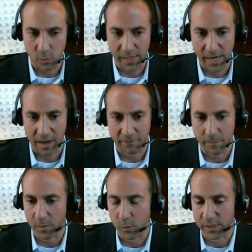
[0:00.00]
we got
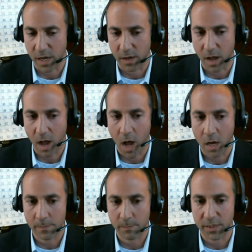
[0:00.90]
from it was
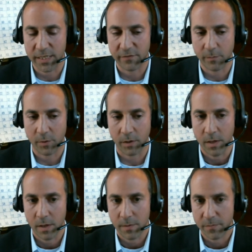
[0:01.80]
unbelievable
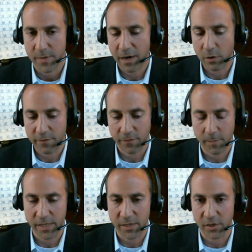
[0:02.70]
not only
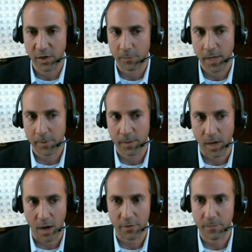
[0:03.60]
from like the general public
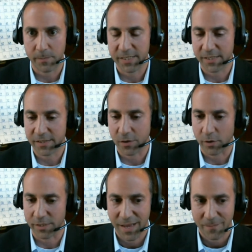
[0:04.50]
but other business
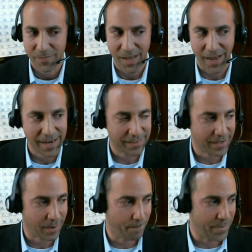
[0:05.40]
owners i got
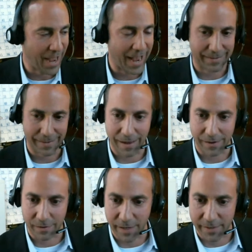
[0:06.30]
like a
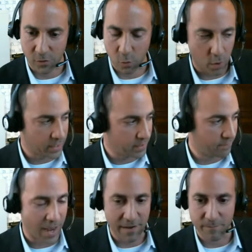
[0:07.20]
backlog of like
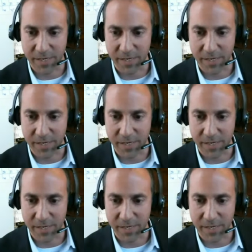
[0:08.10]
25 I,